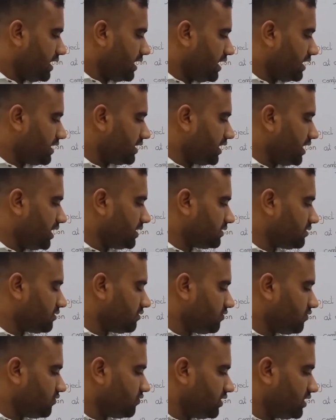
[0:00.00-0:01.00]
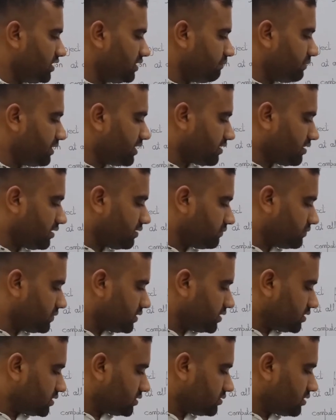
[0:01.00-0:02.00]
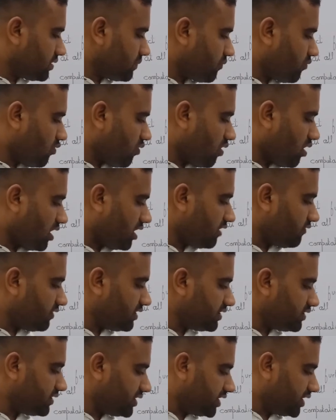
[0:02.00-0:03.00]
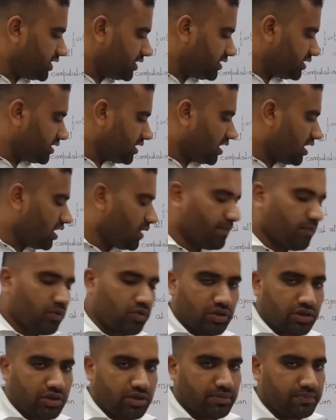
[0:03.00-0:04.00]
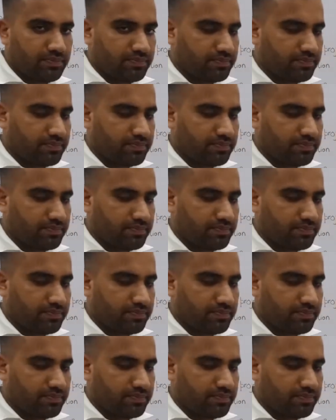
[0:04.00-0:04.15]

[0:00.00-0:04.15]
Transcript: and it will become the boy will read a book.